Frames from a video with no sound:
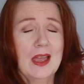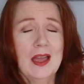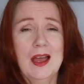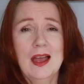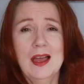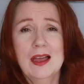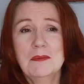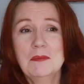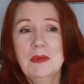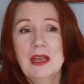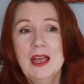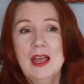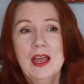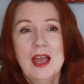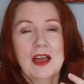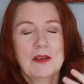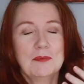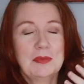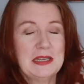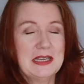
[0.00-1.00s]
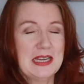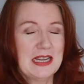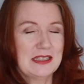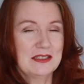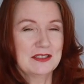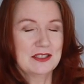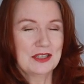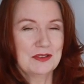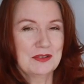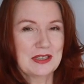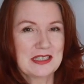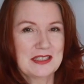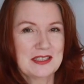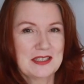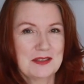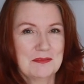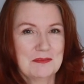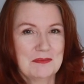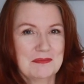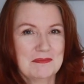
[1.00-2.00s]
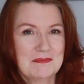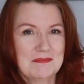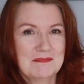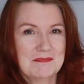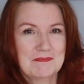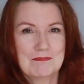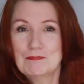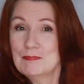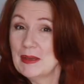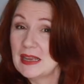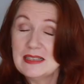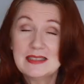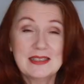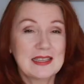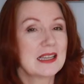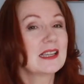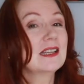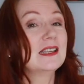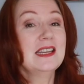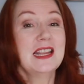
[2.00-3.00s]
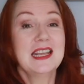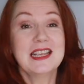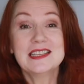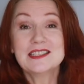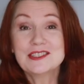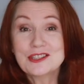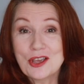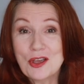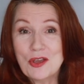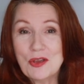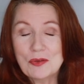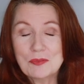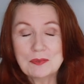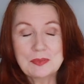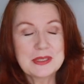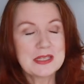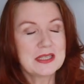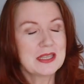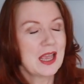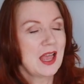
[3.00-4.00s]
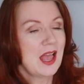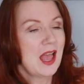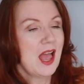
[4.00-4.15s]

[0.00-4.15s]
I've been doing some basic knit tops.